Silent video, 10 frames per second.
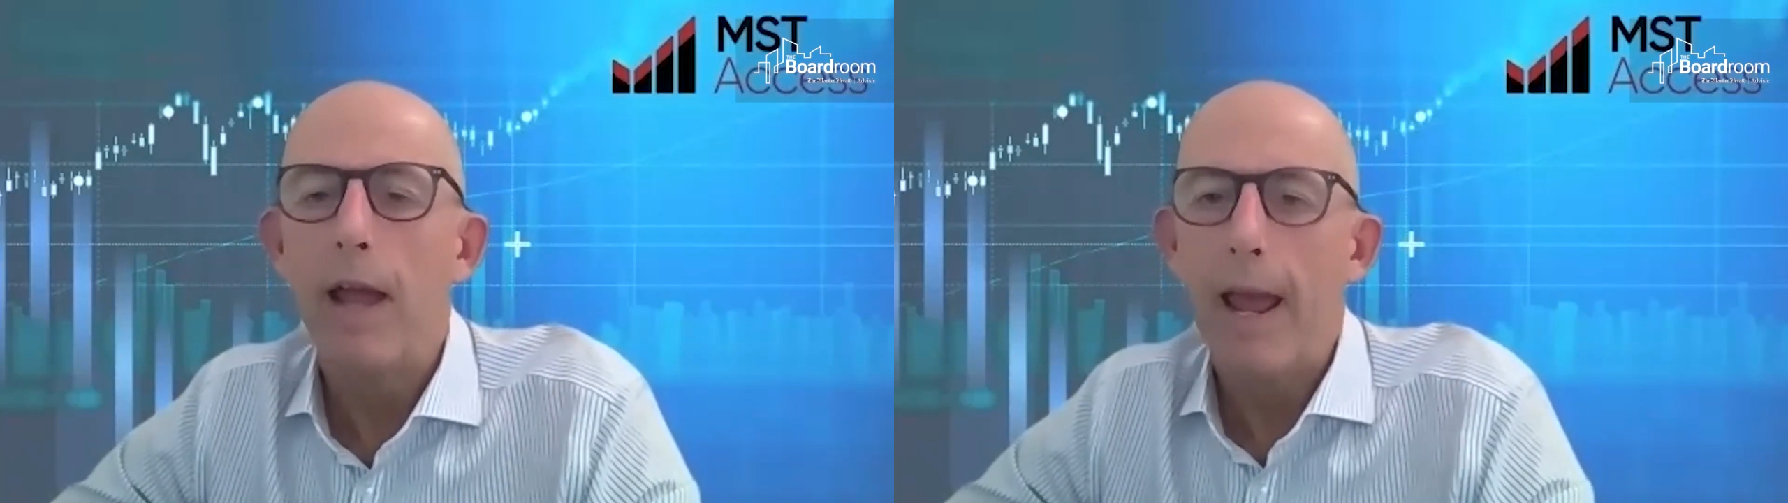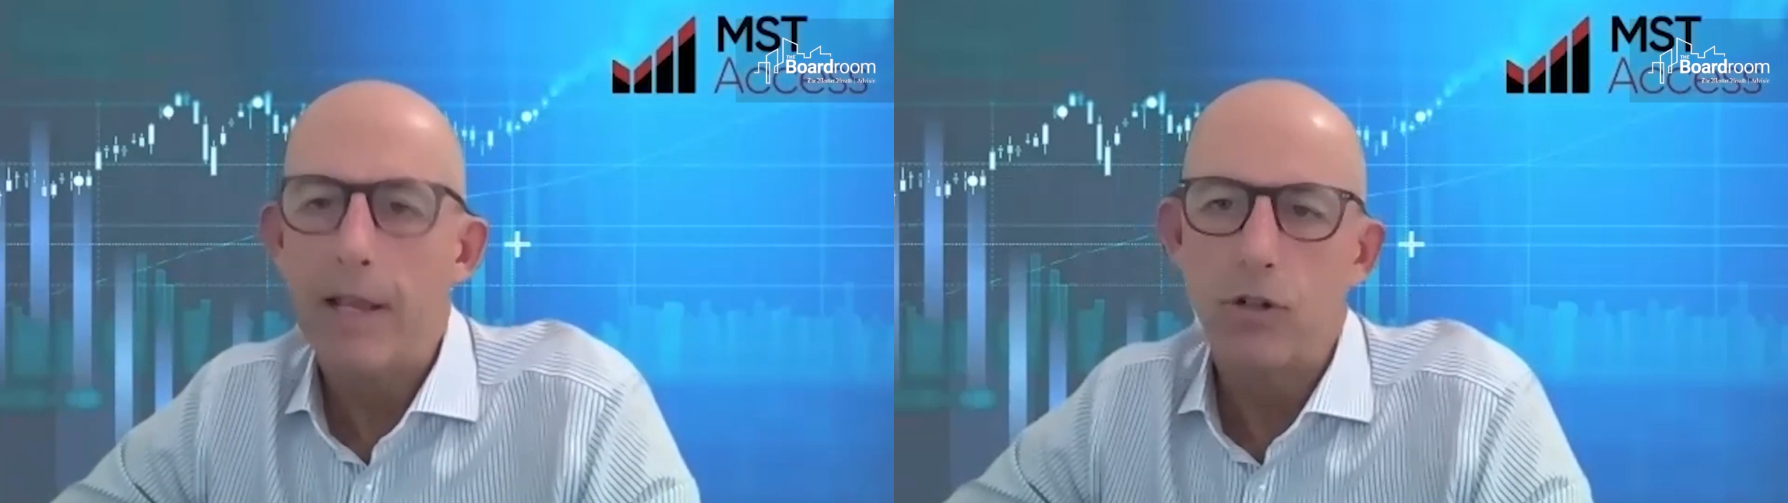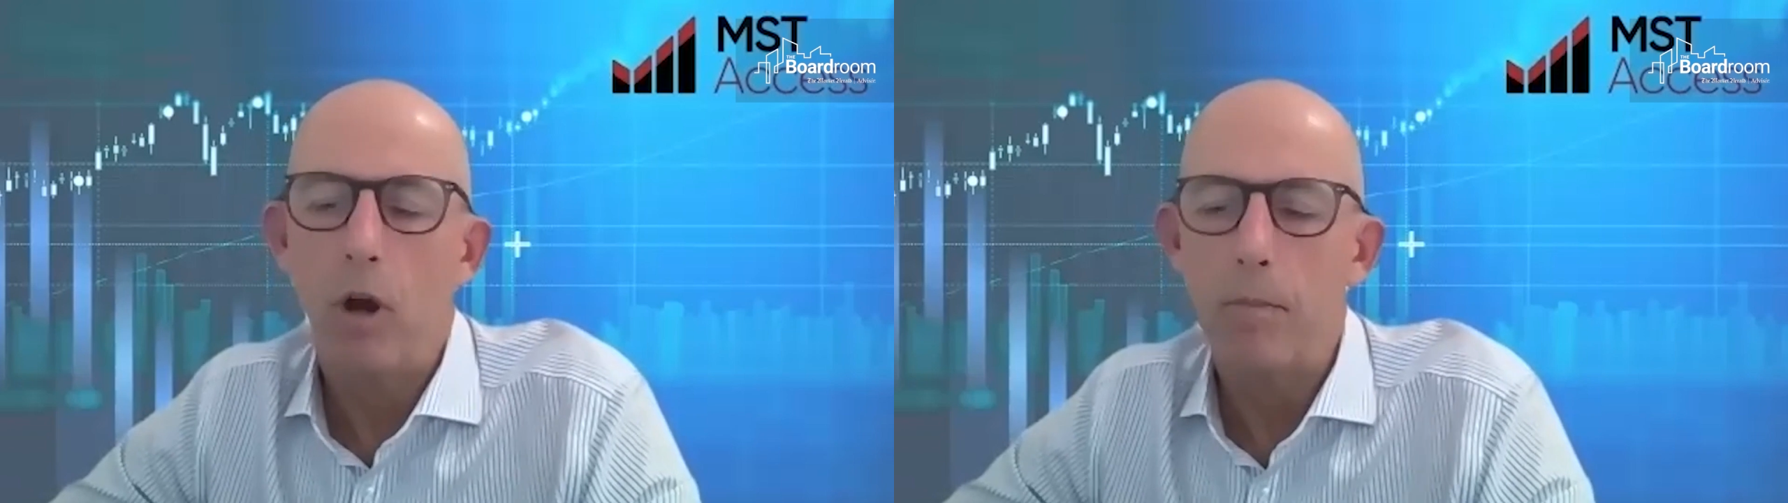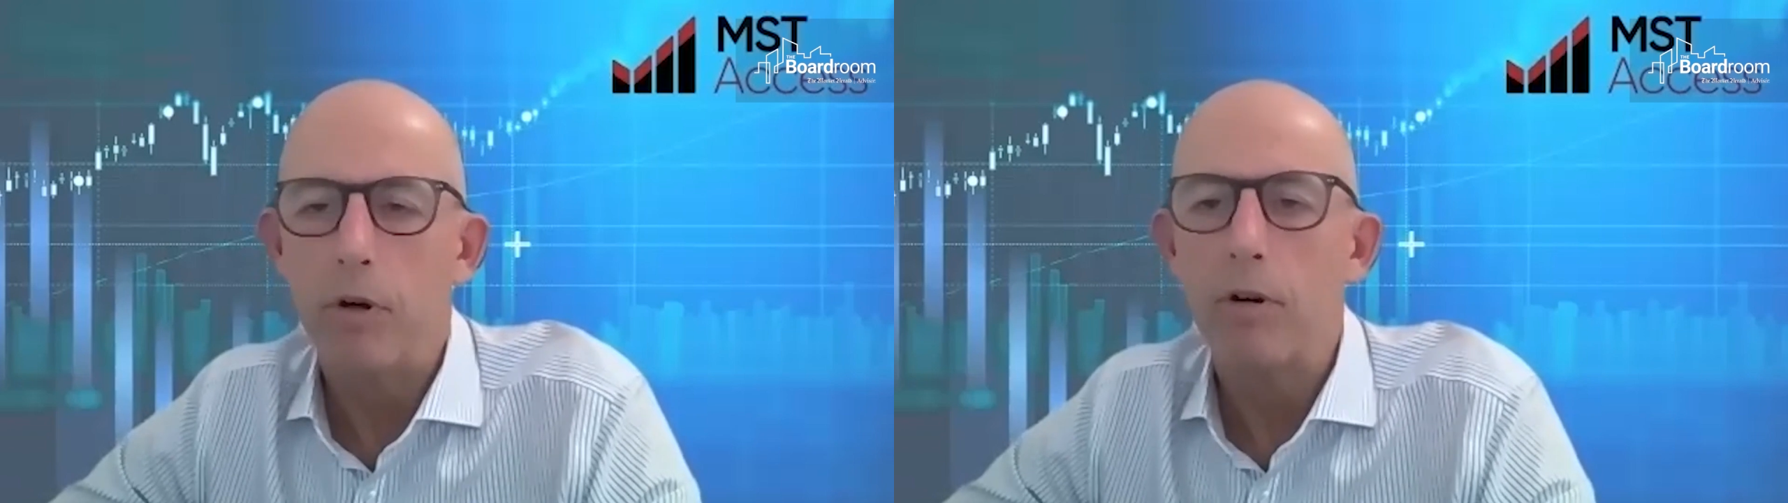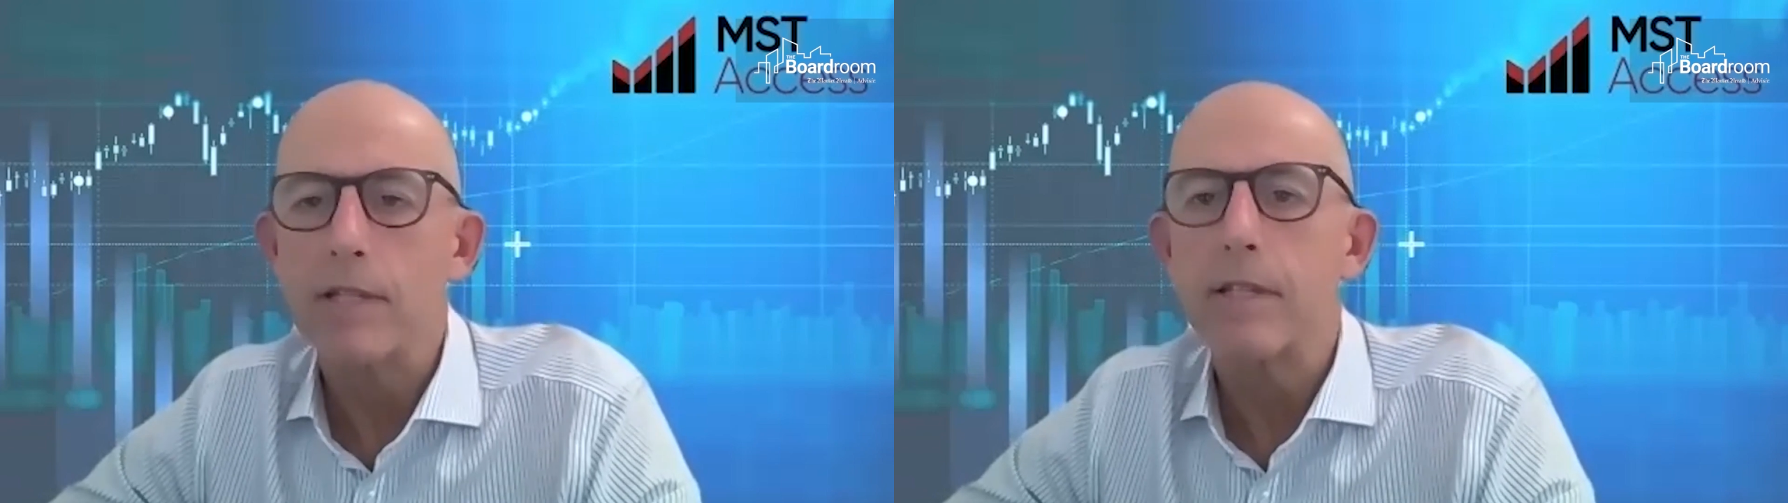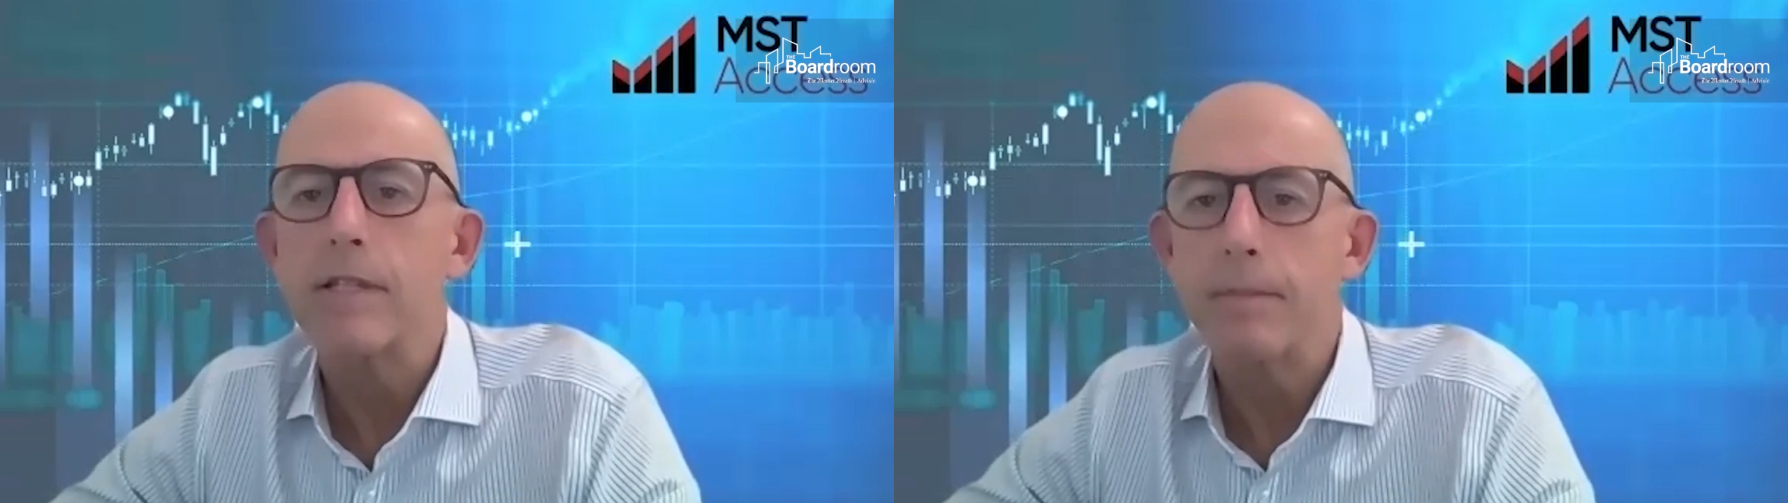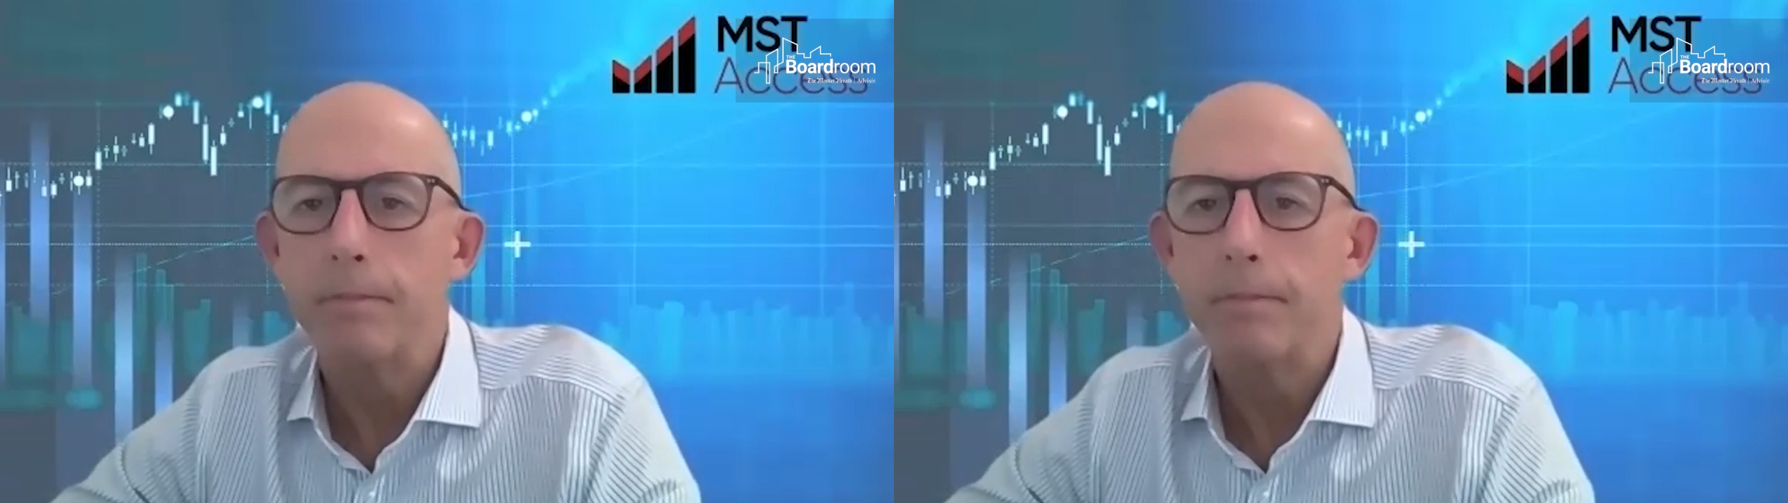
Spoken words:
as time progresses.